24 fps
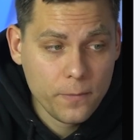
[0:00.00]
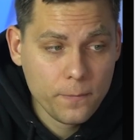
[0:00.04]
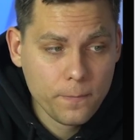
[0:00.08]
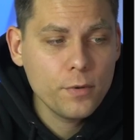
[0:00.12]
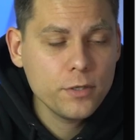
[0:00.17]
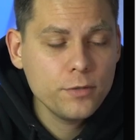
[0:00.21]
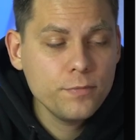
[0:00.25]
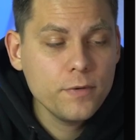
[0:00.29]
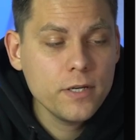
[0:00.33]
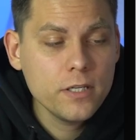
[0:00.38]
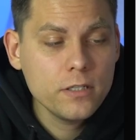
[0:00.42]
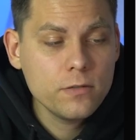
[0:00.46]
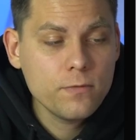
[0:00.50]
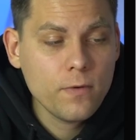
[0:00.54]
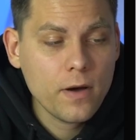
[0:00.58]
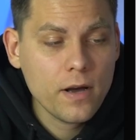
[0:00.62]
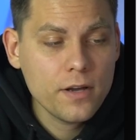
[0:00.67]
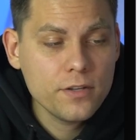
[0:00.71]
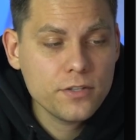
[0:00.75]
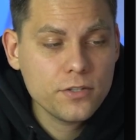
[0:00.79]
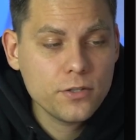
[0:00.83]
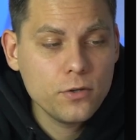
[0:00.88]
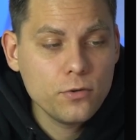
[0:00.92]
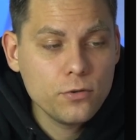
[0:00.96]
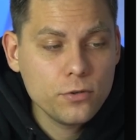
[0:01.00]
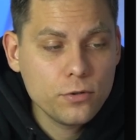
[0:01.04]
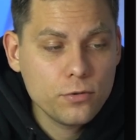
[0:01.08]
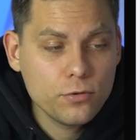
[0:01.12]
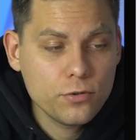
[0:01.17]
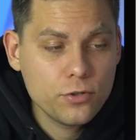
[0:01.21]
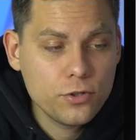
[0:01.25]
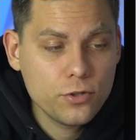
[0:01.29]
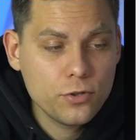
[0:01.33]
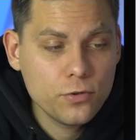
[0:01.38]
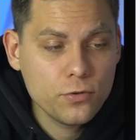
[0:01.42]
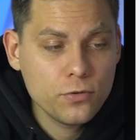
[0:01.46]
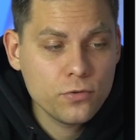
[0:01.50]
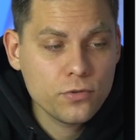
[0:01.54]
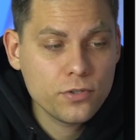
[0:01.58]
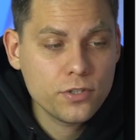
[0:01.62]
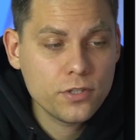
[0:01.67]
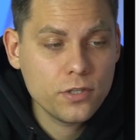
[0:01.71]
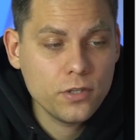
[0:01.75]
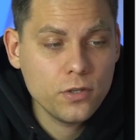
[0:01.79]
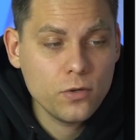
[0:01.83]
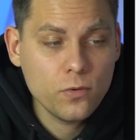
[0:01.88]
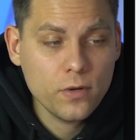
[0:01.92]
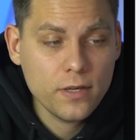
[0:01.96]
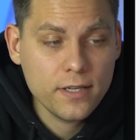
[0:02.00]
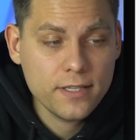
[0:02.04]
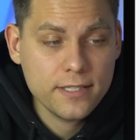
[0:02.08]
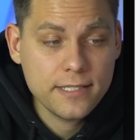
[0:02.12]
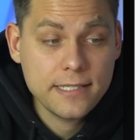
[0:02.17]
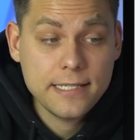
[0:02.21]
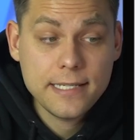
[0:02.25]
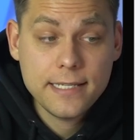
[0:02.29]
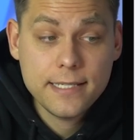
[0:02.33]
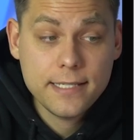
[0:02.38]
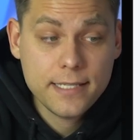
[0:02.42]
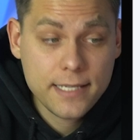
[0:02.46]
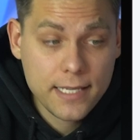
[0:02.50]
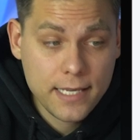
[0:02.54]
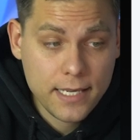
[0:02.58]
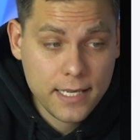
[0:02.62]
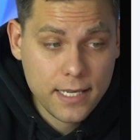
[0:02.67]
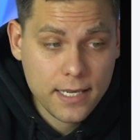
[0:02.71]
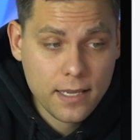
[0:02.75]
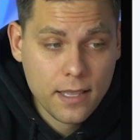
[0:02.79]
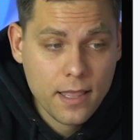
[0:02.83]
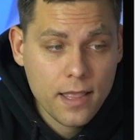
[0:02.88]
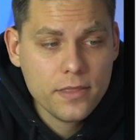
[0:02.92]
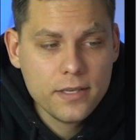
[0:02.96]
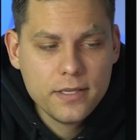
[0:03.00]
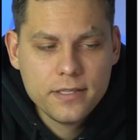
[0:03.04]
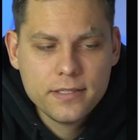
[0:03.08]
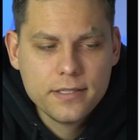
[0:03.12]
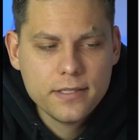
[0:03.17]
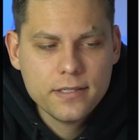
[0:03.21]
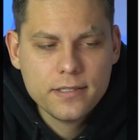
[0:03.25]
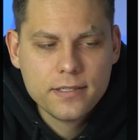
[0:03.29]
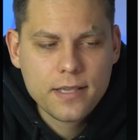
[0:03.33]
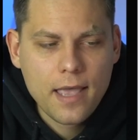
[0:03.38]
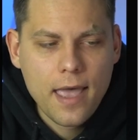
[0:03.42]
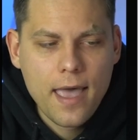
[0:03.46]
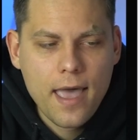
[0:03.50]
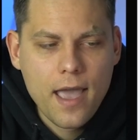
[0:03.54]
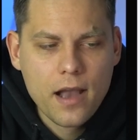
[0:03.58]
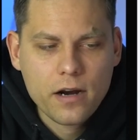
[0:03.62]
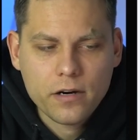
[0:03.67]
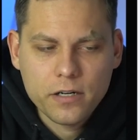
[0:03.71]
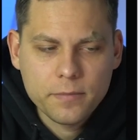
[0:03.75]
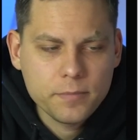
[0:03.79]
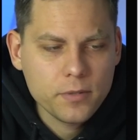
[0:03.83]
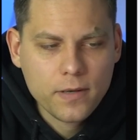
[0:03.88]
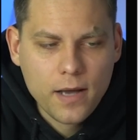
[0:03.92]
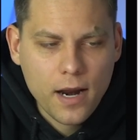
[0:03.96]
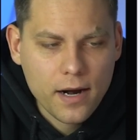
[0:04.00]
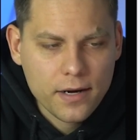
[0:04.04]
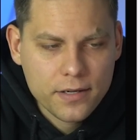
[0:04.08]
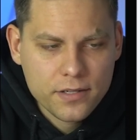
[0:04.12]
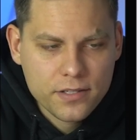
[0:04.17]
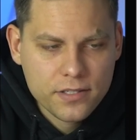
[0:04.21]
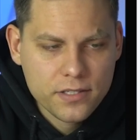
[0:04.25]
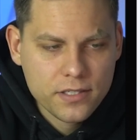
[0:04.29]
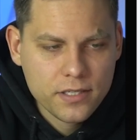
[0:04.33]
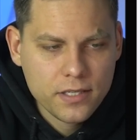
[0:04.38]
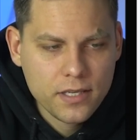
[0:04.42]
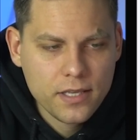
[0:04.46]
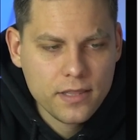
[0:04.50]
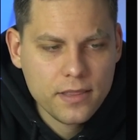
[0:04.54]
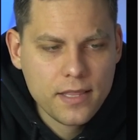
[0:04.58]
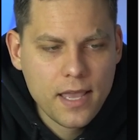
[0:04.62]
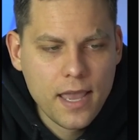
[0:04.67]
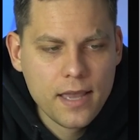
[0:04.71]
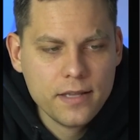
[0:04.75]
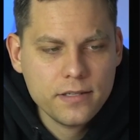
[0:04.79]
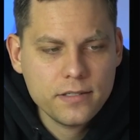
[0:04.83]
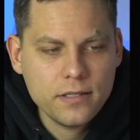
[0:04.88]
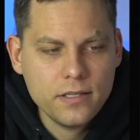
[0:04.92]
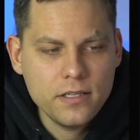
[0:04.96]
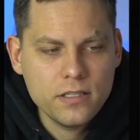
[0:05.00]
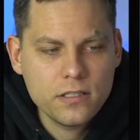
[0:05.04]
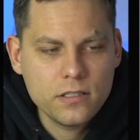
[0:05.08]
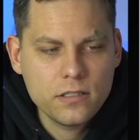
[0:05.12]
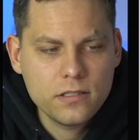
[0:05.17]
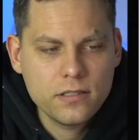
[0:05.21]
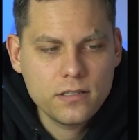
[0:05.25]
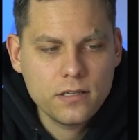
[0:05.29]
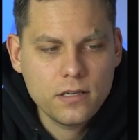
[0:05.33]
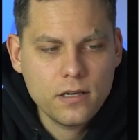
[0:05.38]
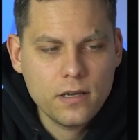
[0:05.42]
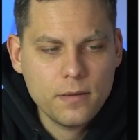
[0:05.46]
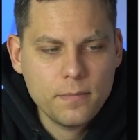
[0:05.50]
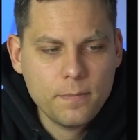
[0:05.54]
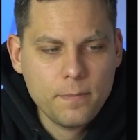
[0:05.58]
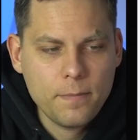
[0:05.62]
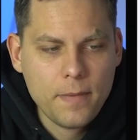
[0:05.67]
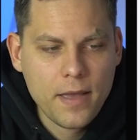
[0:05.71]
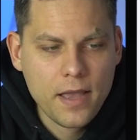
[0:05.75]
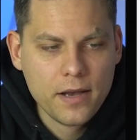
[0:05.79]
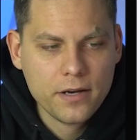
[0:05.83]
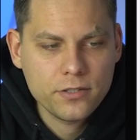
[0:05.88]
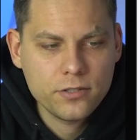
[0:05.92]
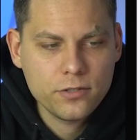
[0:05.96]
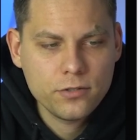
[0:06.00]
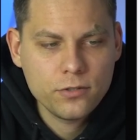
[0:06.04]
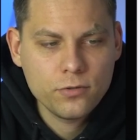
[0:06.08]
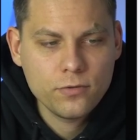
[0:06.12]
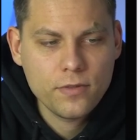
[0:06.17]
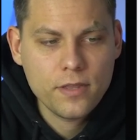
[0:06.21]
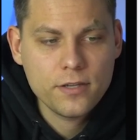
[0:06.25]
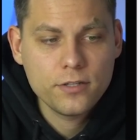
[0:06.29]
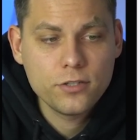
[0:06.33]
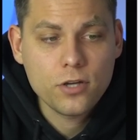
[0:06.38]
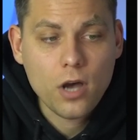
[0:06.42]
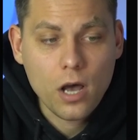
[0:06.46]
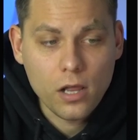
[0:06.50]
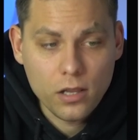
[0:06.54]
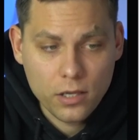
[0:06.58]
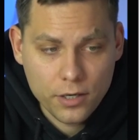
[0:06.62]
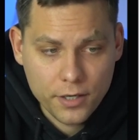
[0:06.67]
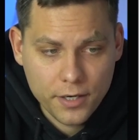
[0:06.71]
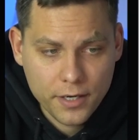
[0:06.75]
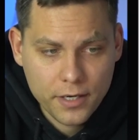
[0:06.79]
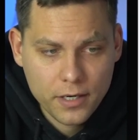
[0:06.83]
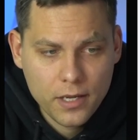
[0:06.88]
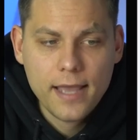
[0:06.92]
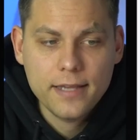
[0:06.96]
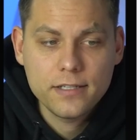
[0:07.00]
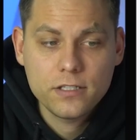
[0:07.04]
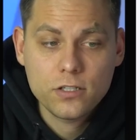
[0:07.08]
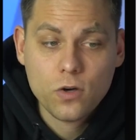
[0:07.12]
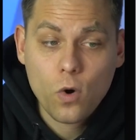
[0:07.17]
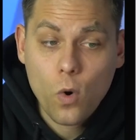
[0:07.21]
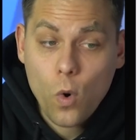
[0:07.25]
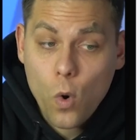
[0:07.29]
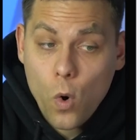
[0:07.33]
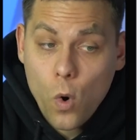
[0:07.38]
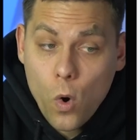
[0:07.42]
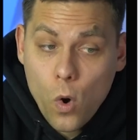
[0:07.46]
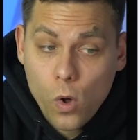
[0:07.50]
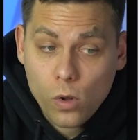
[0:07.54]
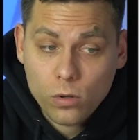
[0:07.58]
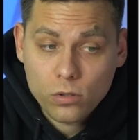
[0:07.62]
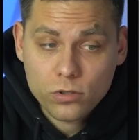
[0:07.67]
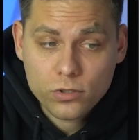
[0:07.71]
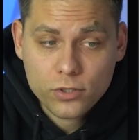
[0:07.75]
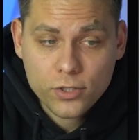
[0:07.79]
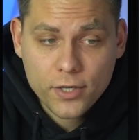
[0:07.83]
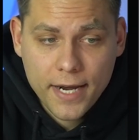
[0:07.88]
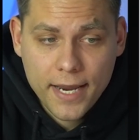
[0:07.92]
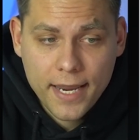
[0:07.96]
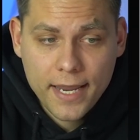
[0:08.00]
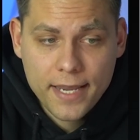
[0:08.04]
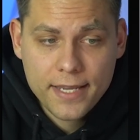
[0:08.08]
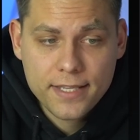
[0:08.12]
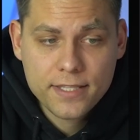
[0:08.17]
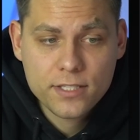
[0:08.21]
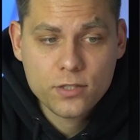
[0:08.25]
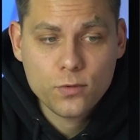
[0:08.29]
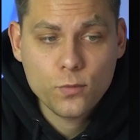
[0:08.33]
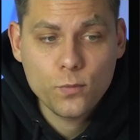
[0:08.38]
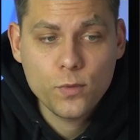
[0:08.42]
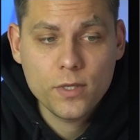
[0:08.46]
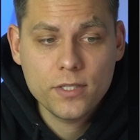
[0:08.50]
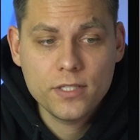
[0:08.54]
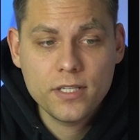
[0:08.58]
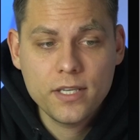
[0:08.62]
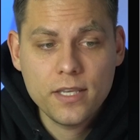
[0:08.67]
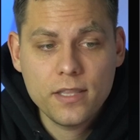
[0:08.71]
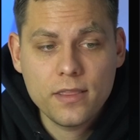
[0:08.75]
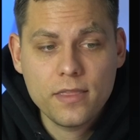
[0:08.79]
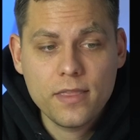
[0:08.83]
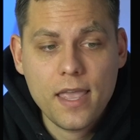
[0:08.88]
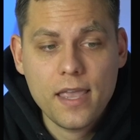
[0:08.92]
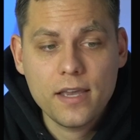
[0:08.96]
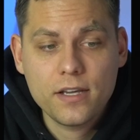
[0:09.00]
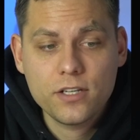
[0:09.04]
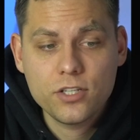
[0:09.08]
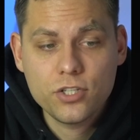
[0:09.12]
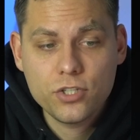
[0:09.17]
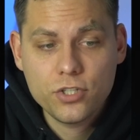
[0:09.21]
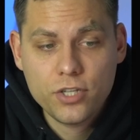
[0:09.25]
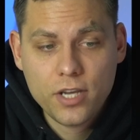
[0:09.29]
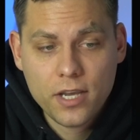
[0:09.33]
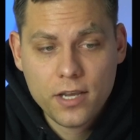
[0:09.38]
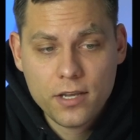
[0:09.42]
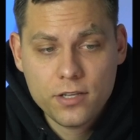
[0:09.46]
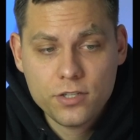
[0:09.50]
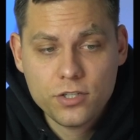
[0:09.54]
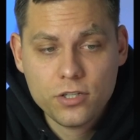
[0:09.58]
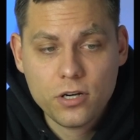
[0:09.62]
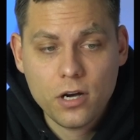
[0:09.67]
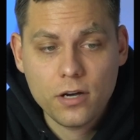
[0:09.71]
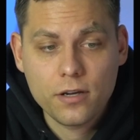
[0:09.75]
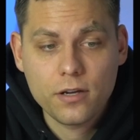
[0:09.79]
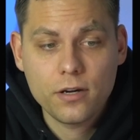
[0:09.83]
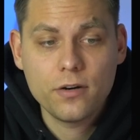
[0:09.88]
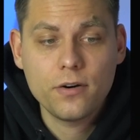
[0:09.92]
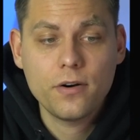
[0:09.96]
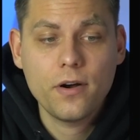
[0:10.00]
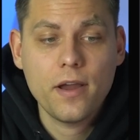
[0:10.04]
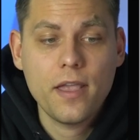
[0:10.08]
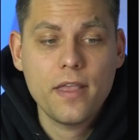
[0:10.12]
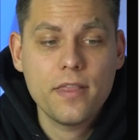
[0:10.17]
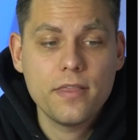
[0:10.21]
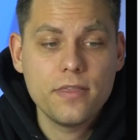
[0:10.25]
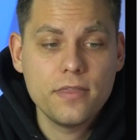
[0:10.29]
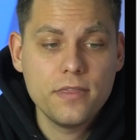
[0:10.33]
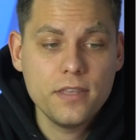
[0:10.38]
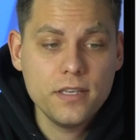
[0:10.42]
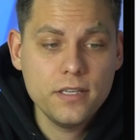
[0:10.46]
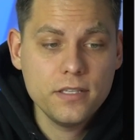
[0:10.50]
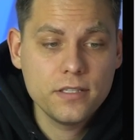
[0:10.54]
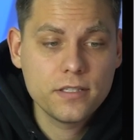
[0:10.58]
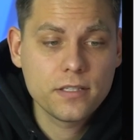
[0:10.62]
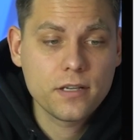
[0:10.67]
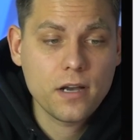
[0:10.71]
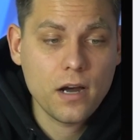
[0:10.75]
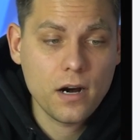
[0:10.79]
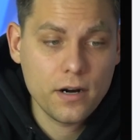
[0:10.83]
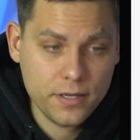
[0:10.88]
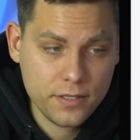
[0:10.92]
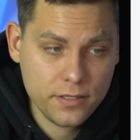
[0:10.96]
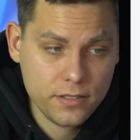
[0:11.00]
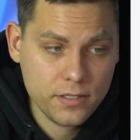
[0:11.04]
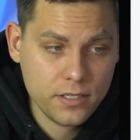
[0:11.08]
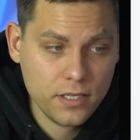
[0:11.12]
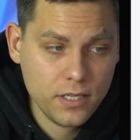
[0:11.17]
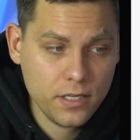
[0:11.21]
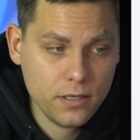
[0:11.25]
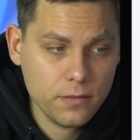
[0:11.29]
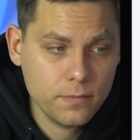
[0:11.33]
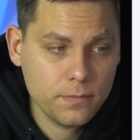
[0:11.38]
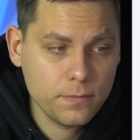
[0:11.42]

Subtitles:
But we advise you to choose USDT. This is a cryptocurrency that is pegged to the dollar, and all trades within the exchange occur in this currency.